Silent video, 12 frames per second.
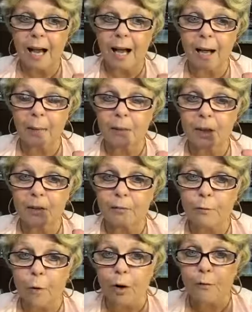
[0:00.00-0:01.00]
um,
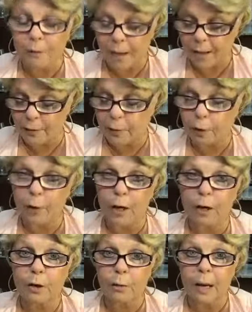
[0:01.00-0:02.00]
forefather or
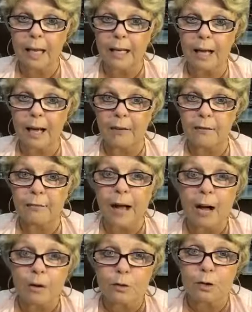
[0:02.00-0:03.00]
a great uh,
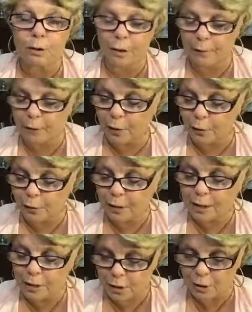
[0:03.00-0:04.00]
founder of the
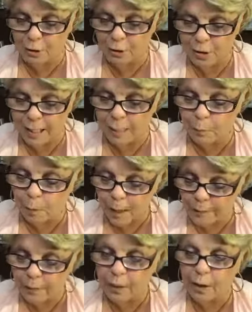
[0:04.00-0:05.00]
early church and
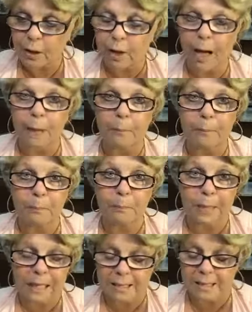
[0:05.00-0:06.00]
one of the um,
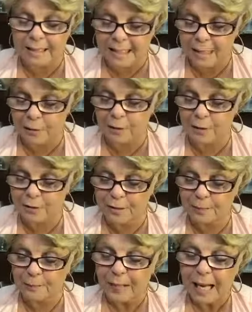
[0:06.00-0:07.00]
biggest
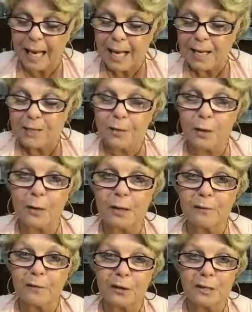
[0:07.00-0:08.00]
leaders. So
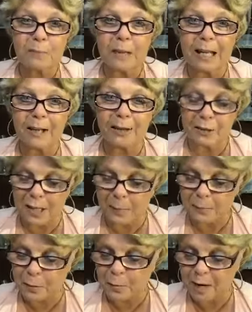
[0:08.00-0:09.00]
in First Peter
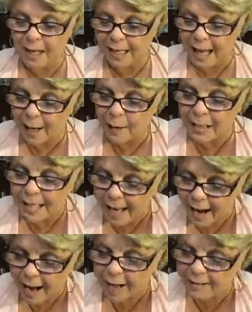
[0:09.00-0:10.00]
chapter 1, I ne
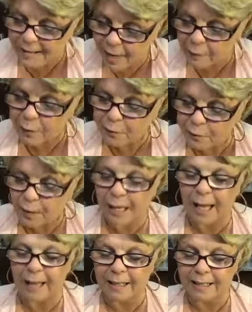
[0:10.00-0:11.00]
I'll never
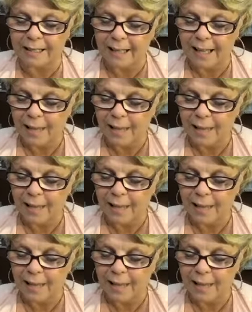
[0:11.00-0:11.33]
forget